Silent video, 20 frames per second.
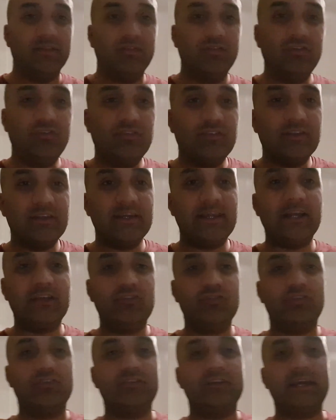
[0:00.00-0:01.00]
This is a
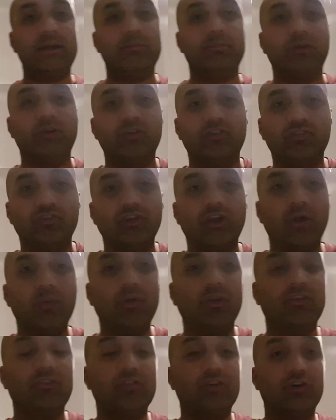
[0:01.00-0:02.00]
natural state because you're
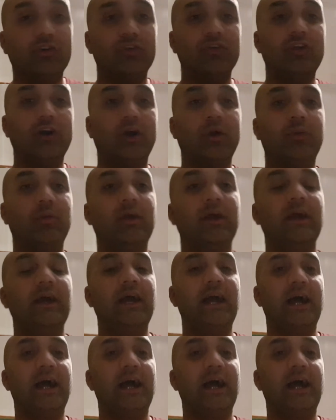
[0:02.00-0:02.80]
going into the unknown,